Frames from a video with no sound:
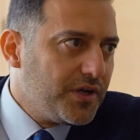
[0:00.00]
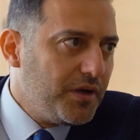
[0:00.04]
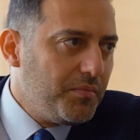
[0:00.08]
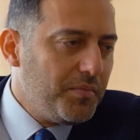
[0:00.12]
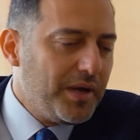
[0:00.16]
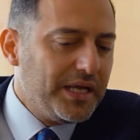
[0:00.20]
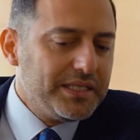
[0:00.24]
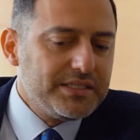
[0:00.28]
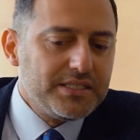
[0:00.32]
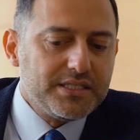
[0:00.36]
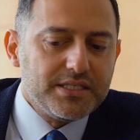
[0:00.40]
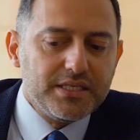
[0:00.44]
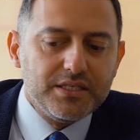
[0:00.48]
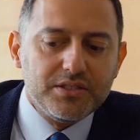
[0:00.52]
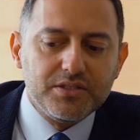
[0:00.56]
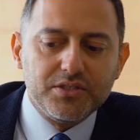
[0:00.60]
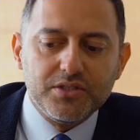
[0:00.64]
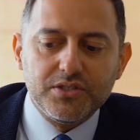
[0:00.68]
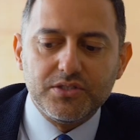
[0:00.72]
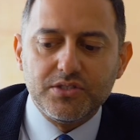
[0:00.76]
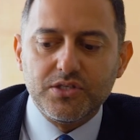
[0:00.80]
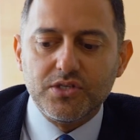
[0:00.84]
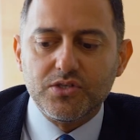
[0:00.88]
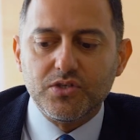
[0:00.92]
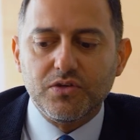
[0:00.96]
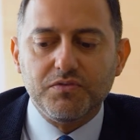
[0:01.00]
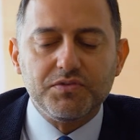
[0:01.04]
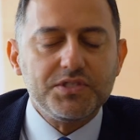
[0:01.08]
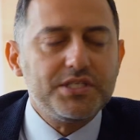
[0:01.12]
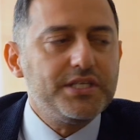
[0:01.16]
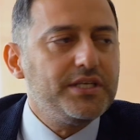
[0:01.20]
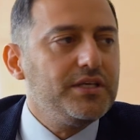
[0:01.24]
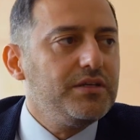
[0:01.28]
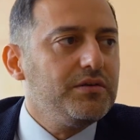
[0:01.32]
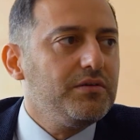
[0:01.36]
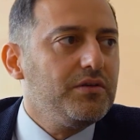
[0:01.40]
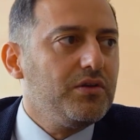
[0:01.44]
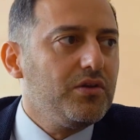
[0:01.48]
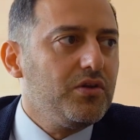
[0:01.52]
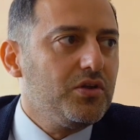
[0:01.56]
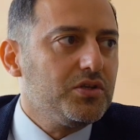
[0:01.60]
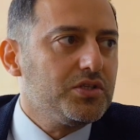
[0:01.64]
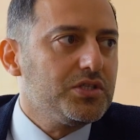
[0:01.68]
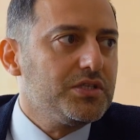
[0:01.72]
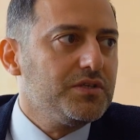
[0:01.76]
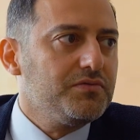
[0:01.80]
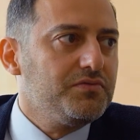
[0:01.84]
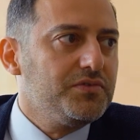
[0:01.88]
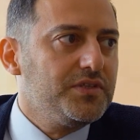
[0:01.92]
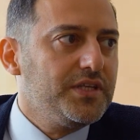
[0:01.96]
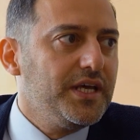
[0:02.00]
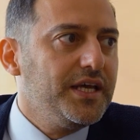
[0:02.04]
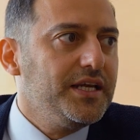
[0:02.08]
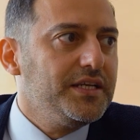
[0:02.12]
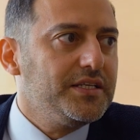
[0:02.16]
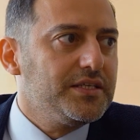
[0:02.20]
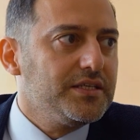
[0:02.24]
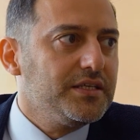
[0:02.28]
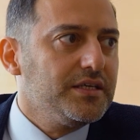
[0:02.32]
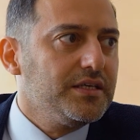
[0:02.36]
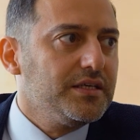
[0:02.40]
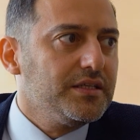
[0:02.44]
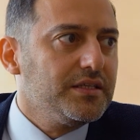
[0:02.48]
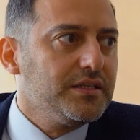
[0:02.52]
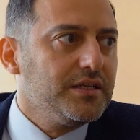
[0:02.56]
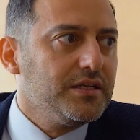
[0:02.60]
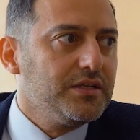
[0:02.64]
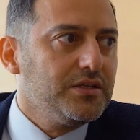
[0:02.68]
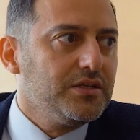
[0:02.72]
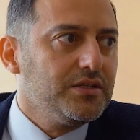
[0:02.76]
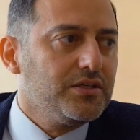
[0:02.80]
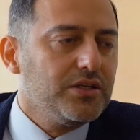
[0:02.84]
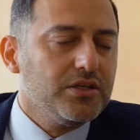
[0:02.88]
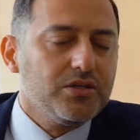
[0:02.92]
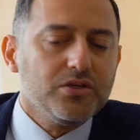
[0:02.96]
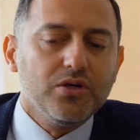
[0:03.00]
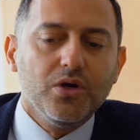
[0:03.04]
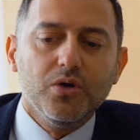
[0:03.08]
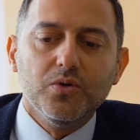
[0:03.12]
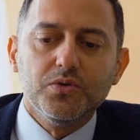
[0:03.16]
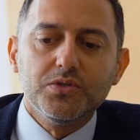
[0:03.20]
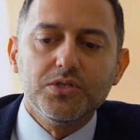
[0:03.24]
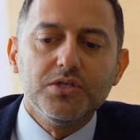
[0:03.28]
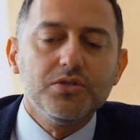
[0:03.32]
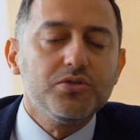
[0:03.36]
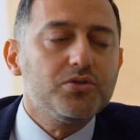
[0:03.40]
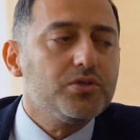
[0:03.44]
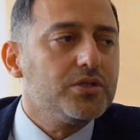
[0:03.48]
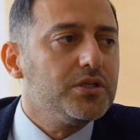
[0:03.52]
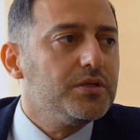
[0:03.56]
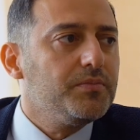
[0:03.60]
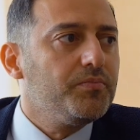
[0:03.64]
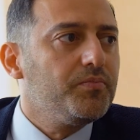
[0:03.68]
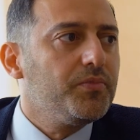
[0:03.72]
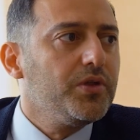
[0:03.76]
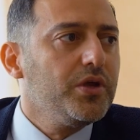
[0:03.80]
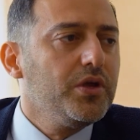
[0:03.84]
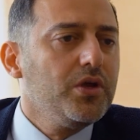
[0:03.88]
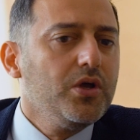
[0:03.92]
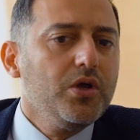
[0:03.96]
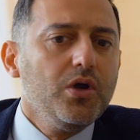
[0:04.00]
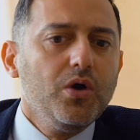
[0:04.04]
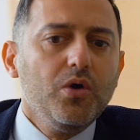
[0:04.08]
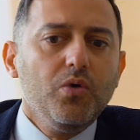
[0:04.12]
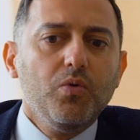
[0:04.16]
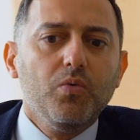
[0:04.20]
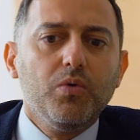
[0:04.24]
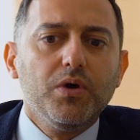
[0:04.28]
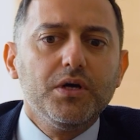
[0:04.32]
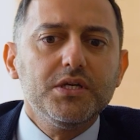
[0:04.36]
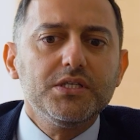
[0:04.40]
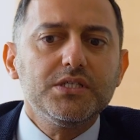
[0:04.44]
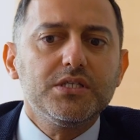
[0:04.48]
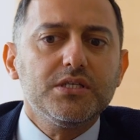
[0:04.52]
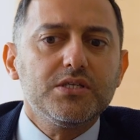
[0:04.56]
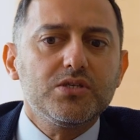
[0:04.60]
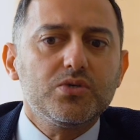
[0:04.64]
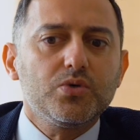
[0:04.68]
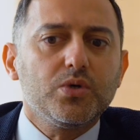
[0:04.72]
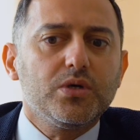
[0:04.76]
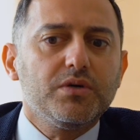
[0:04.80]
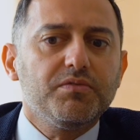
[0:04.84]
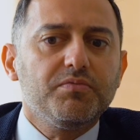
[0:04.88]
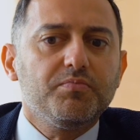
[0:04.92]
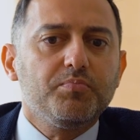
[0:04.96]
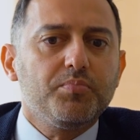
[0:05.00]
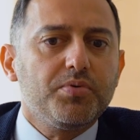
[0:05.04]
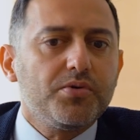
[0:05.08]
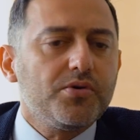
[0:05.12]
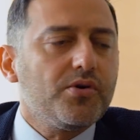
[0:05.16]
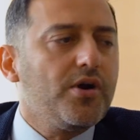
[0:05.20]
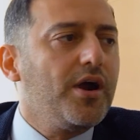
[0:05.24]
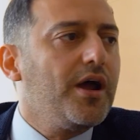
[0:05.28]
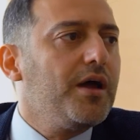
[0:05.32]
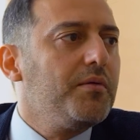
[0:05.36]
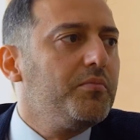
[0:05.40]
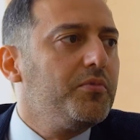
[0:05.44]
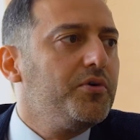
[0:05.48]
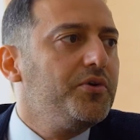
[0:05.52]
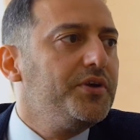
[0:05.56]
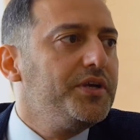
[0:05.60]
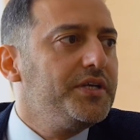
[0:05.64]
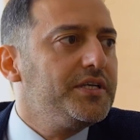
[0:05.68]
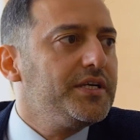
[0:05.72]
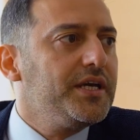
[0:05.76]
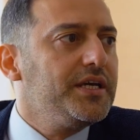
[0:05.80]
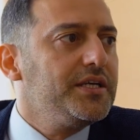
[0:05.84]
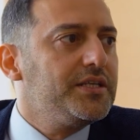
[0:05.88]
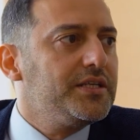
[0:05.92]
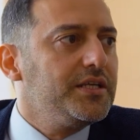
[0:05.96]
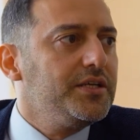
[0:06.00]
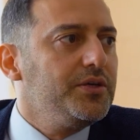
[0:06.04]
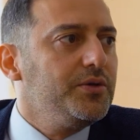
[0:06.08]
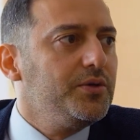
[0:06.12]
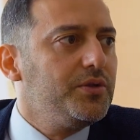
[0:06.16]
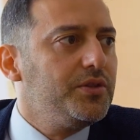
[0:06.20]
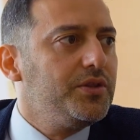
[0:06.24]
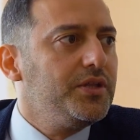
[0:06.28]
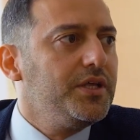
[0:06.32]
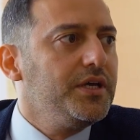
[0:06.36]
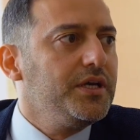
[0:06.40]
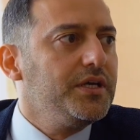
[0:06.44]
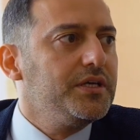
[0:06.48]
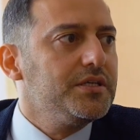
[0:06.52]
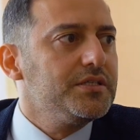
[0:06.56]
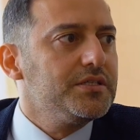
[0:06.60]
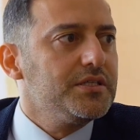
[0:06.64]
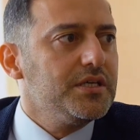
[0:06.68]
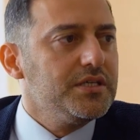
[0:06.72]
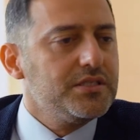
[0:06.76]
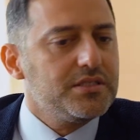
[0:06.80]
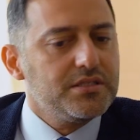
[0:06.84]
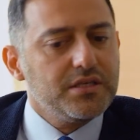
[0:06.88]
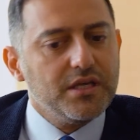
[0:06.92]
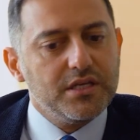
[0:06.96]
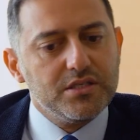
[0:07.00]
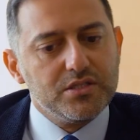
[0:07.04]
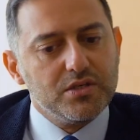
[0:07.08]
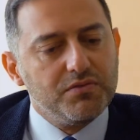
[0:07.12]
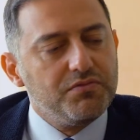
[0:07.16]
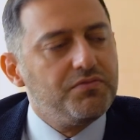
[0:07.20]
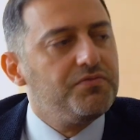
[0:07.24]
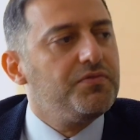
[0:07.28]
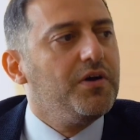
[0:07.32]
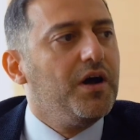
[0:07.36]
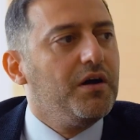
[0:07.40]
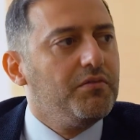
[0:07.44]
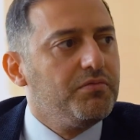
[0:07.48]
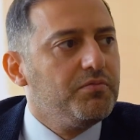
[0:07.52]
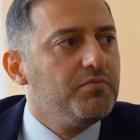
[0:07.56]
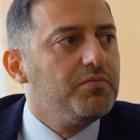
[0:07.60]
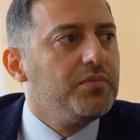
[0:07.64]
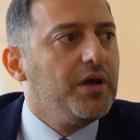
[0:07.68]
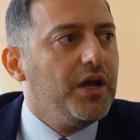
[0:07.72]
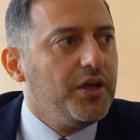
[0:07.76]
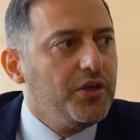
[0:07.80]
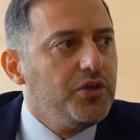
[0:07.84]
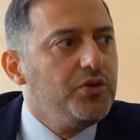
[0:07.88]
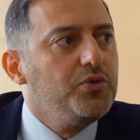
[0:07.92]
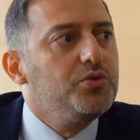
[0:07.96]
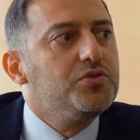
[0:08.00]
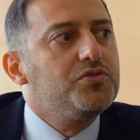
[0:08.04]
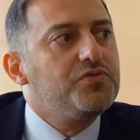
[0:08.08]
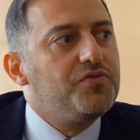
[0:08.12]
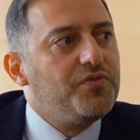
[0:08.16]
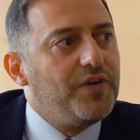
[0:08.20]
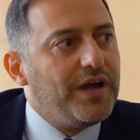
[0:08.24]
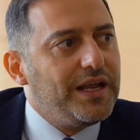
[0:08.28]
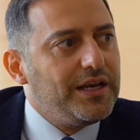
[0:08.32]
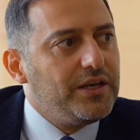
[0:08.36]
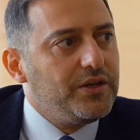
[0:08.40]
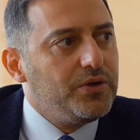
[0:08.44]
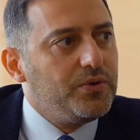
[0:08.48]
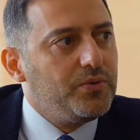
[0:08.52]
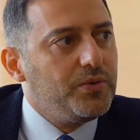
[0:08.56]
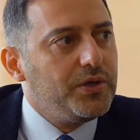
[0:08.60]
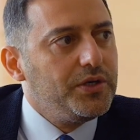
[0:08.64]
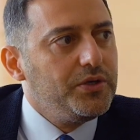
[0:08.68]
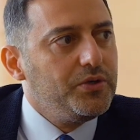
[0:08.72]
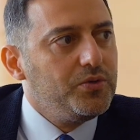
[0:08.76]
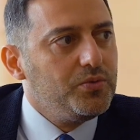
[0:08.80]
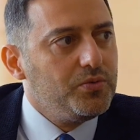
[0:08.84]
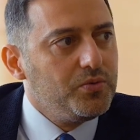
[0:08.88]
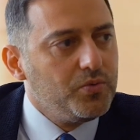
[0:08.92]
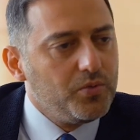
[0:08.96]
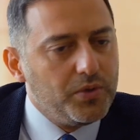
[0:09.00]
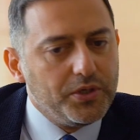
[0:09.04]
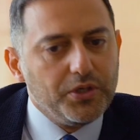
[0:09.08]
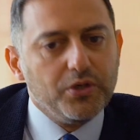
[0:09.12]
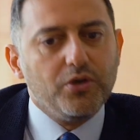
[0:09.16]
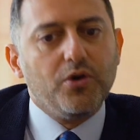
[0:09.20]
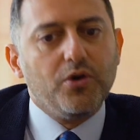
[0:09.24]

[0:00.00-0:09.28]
command centers, there's obviously lots of data that goes into them. What is the sort of primary data you think is of huge value when you